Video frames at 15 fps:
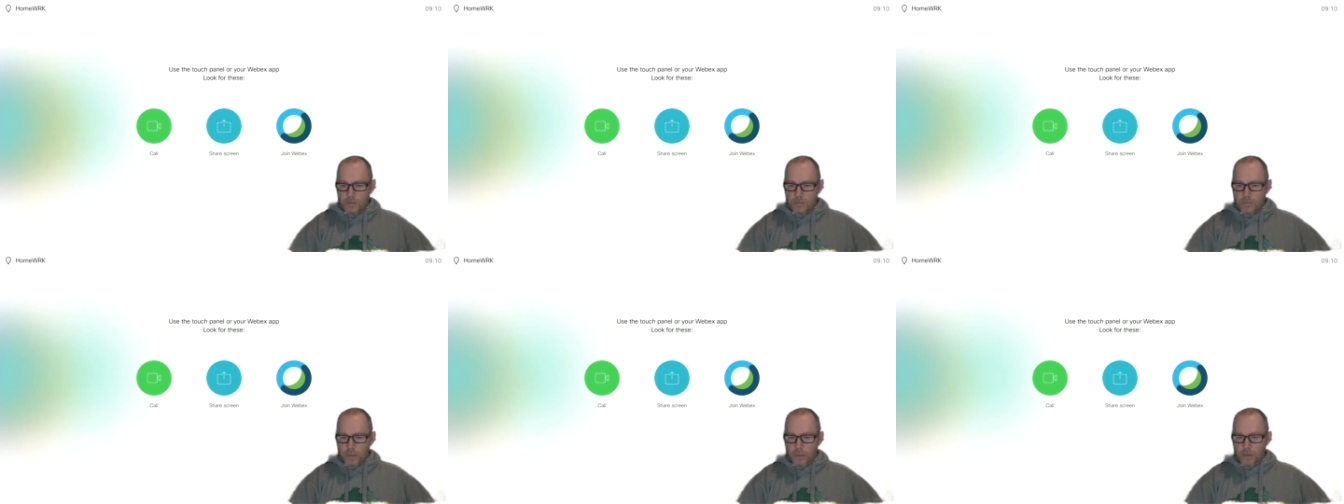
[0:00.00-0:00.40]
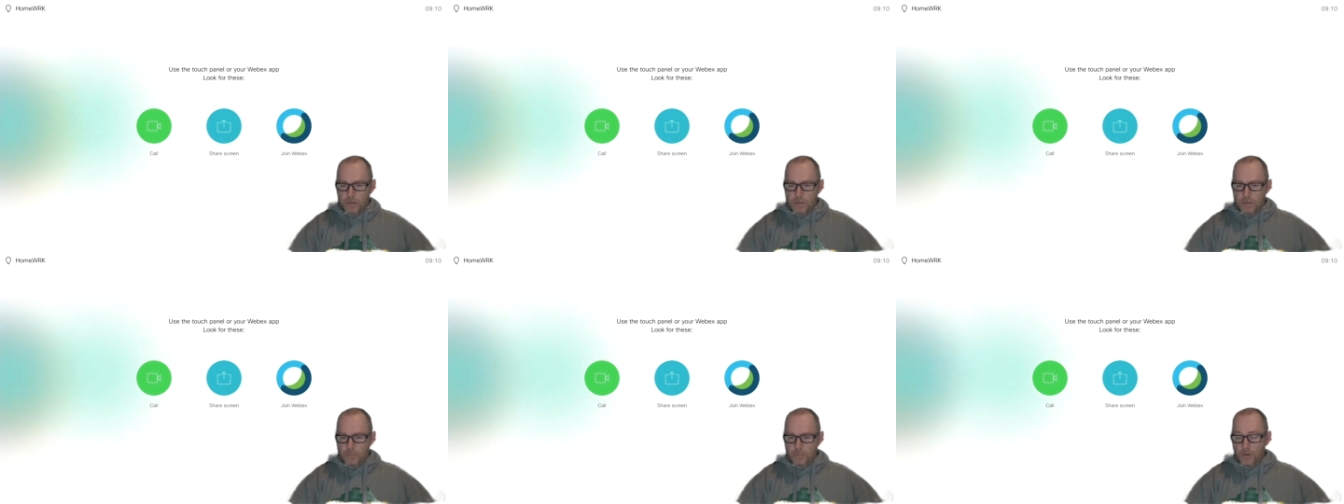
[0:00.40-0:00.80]

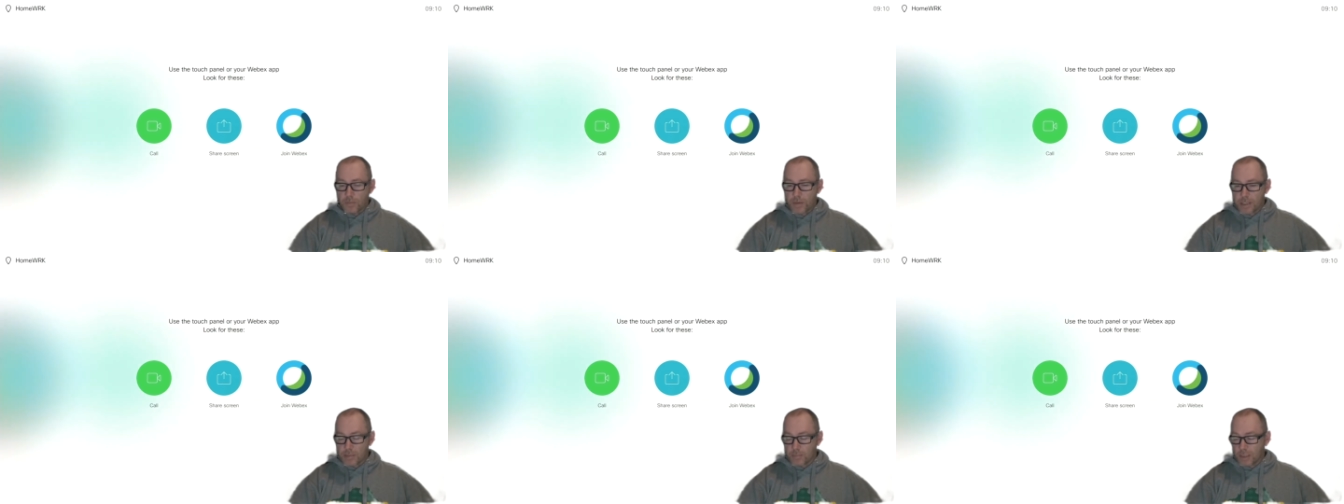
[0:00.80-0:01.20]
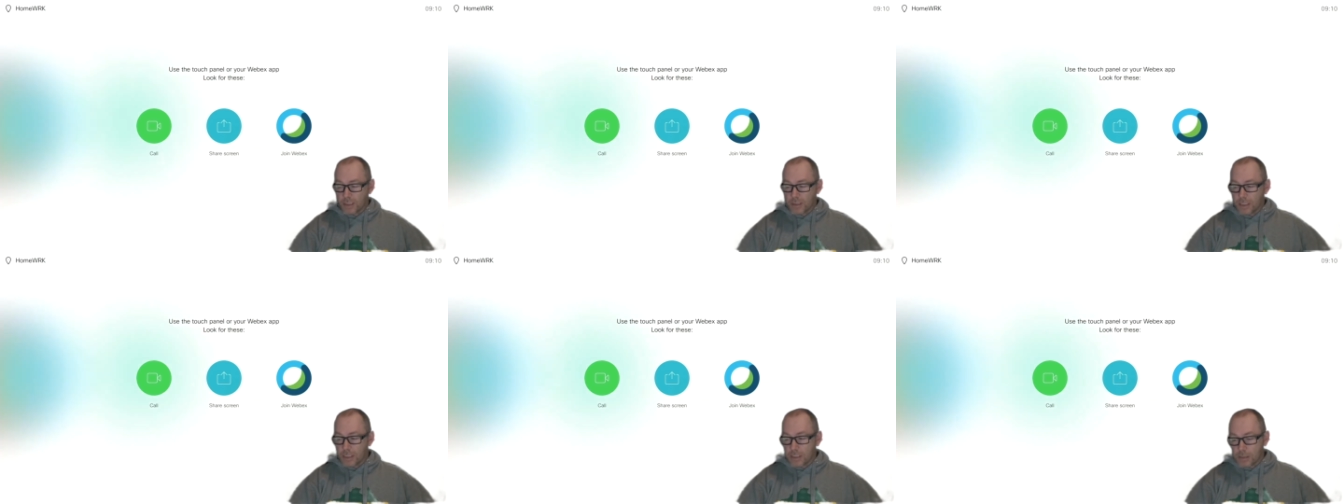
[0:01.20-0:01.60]
because the room hasn't been
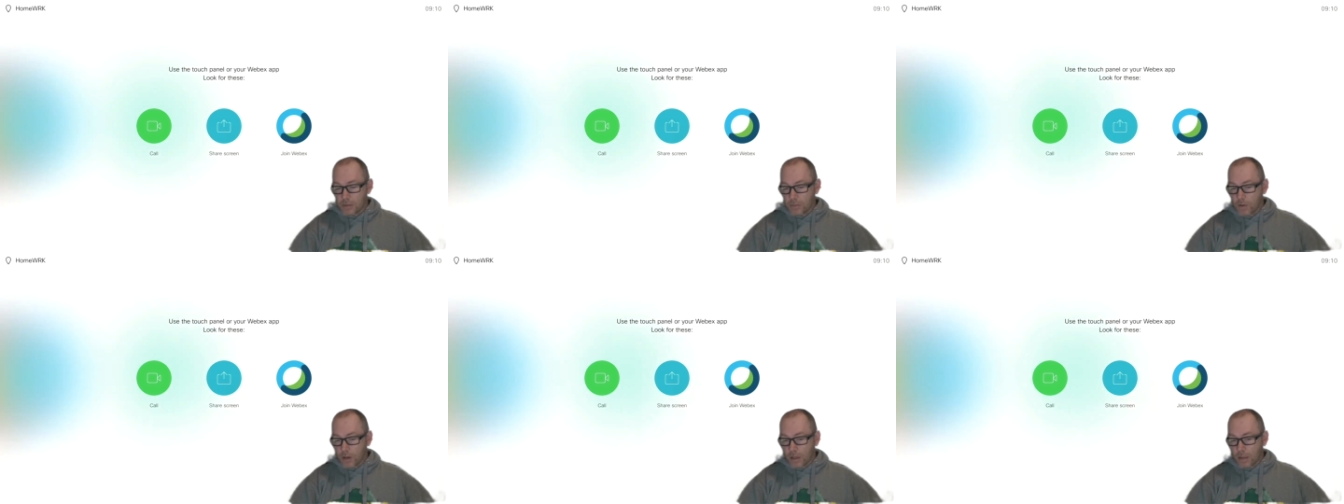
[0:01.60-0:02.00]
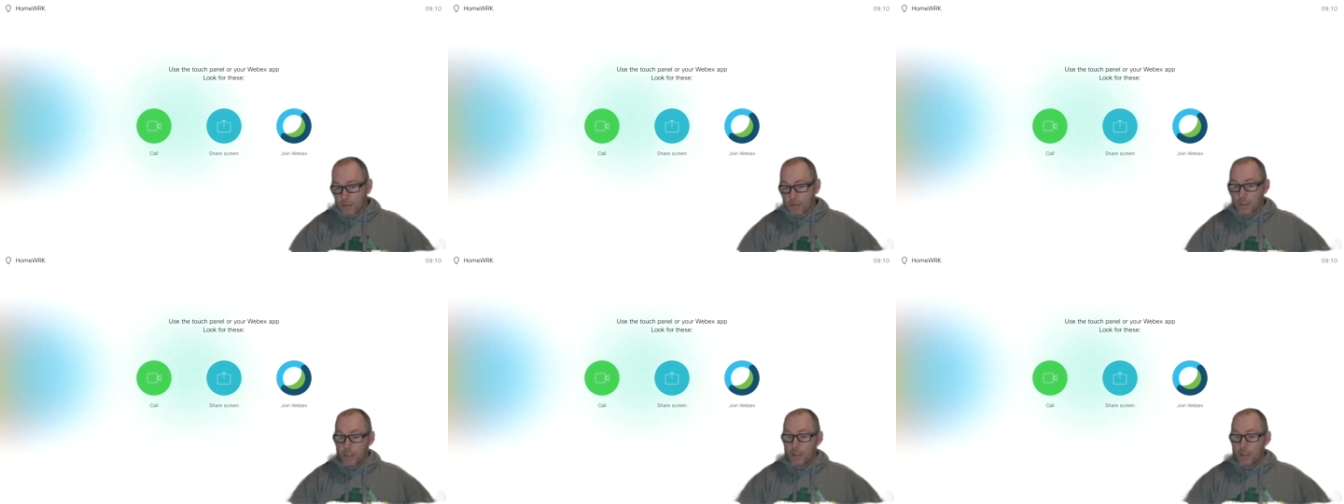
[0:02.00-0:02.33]
cleaned in a while,